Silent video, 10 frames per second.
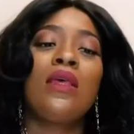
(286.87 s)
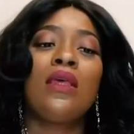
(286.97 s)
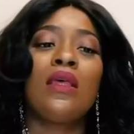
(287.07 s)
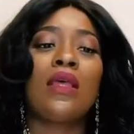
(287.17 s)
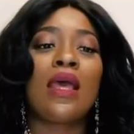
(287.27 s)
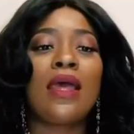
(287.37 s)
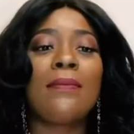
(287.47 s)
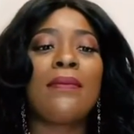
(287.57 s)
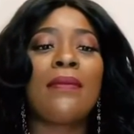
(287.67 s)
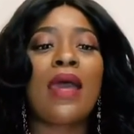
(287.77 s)

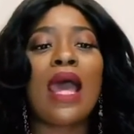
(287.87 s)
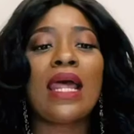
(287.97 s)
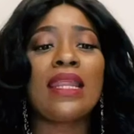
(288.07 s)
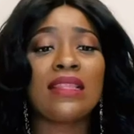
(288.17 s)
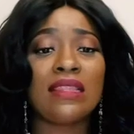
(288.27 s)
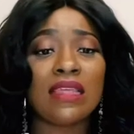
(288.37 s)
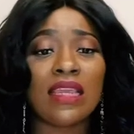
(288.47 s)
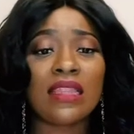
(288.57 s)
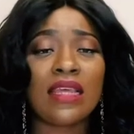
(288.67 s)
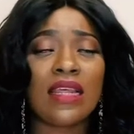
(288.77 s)
Another thing
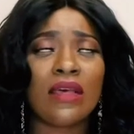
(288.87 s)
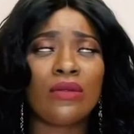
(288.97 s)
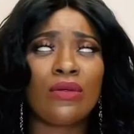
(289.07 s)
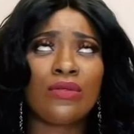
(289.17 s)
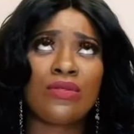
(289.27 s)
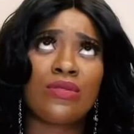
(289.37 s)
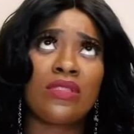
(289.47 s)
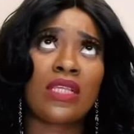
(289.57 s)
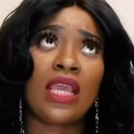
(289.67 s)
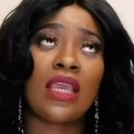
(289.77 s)
that I would also
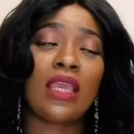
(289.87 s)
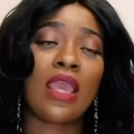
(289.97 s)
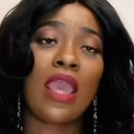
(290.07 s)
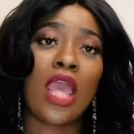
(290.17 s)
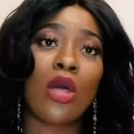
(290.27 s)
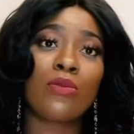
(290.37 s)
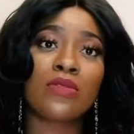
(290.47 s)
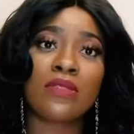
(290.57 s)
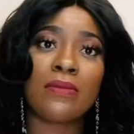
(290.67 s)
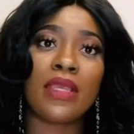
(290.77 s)
say helps
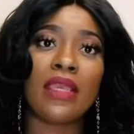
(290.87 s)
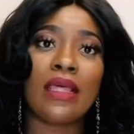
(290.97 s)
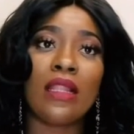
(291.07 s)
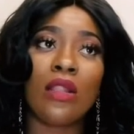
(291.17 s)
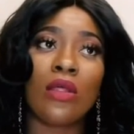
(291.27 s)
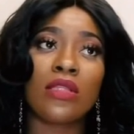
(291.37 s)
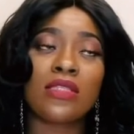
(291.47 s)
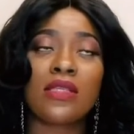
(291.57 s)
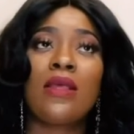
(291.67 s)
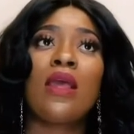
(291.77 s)
me a lot
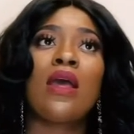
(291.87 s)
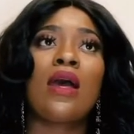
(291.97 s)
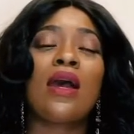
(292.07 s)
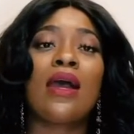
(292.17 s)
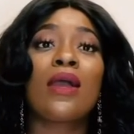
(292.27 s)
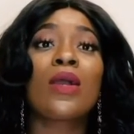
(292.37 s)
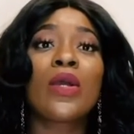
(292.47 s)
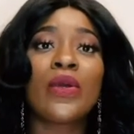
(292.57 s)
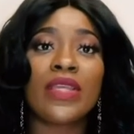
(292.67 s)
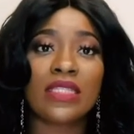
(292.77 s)
are
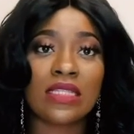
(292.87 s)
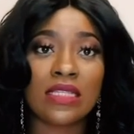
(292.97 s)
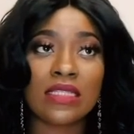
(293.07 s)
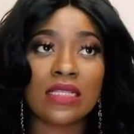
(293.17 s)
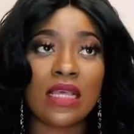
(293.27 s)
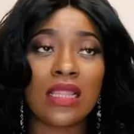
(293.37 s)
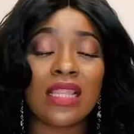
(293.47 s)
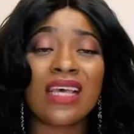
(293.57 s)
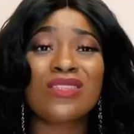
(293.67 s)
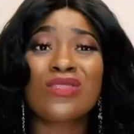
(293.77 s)
quizzes, and there are
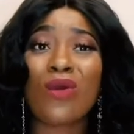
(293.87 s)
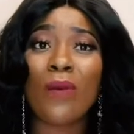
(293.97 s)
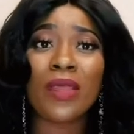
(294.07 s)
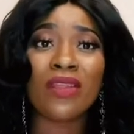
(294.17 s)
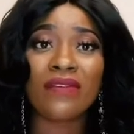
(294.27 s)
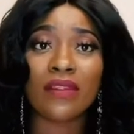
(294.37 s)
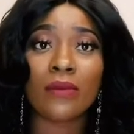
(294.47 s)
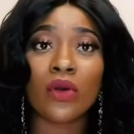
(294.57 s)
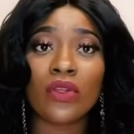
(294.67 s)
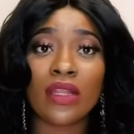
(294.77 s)
so many of them
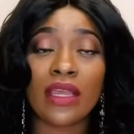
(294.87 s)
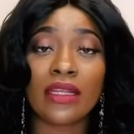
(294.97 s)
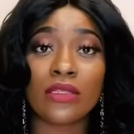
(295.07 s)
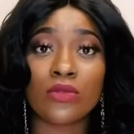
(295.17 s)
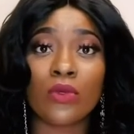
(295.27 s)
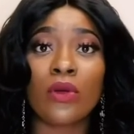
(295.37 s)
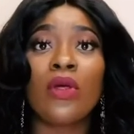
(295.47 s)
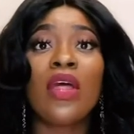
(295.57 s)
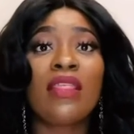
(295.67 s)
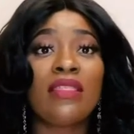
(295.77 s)
online as well
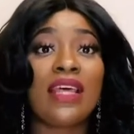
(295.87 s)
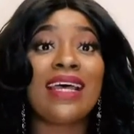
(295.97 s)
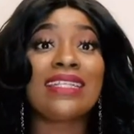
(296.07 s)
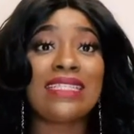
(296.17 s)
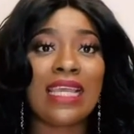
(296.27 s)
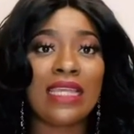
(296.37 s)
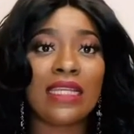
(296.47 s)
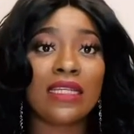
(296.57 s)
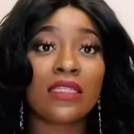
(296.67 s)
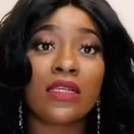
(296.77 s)
that are
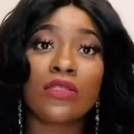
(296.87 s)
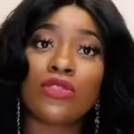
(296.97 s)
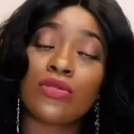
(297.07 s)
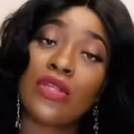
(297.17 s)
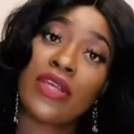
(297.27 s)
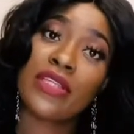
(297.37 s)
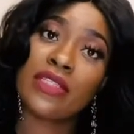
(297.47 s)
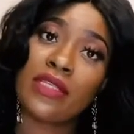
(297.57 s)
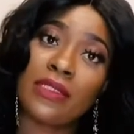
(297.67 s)
tailored to nursing.